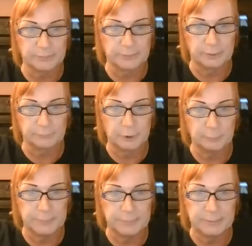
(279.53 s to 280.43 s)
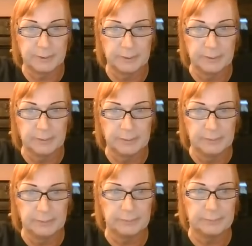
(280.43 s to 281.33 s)
they're not very big.
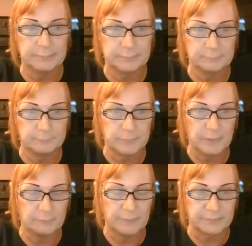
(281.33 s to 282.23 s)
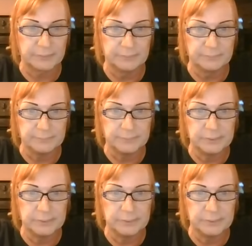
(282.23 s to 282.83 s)
I've actually,